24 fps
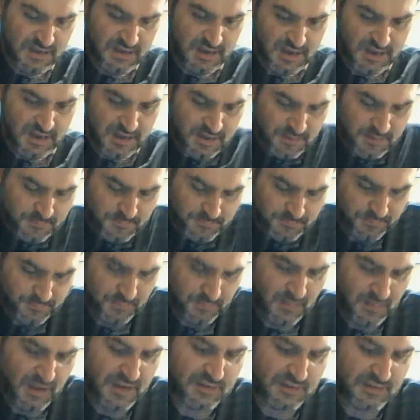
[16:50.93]

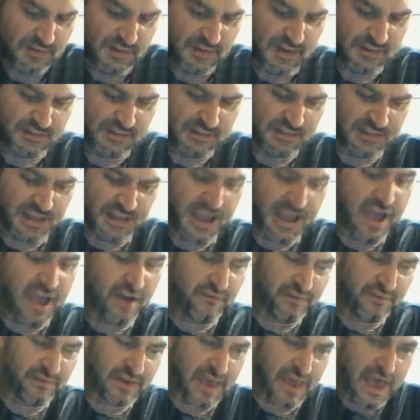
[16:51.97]
I did like a
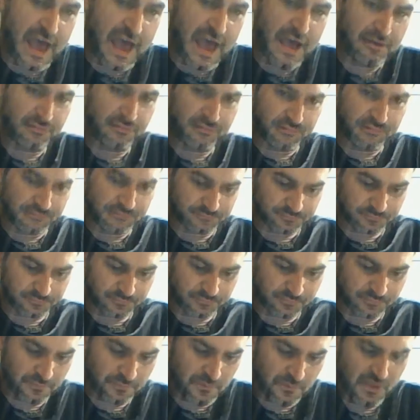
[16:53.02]
half and half,
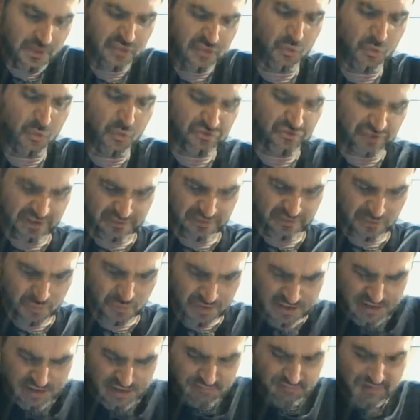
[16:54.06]
and the witch hazel
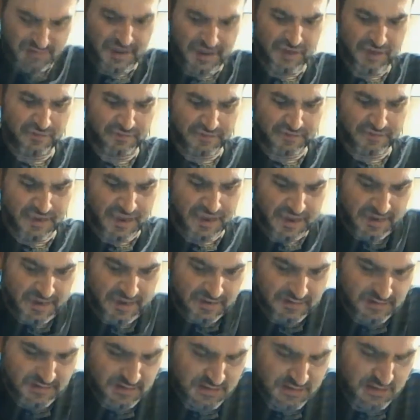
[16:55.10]
one I found had
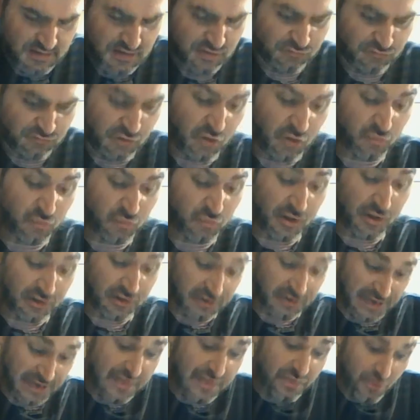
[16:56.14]
rose
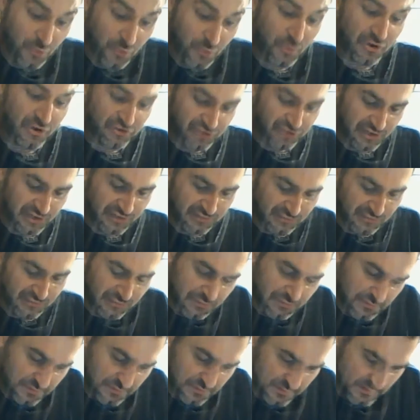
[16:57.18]
water and the witch hazel,
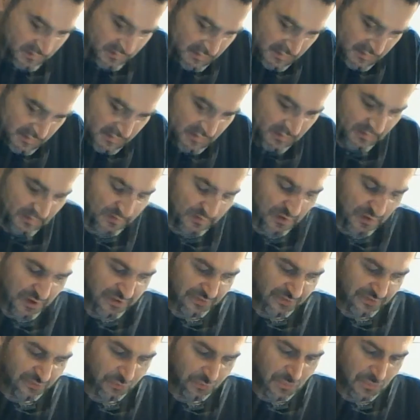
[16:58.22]
so I
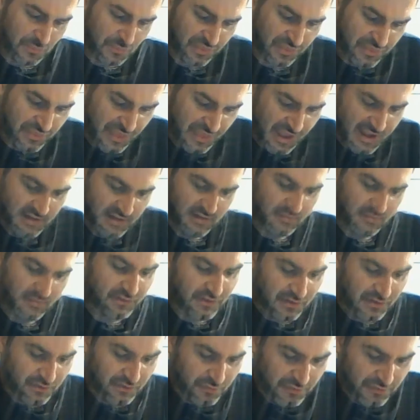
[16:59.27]
just went with that, and it was
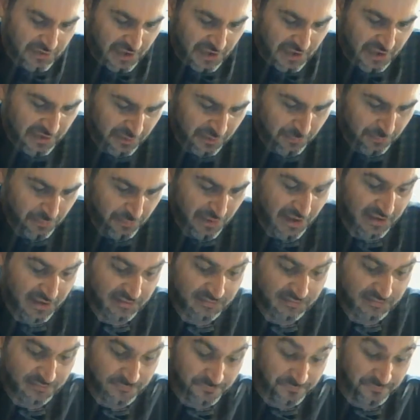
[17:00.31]
like an organic
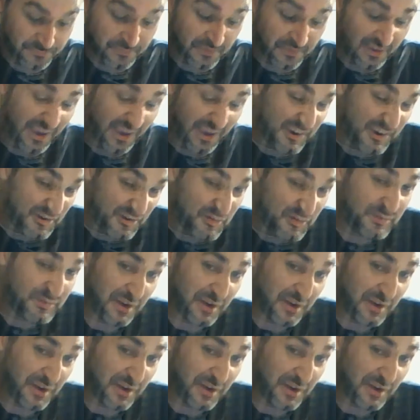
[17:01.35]
brand. I used it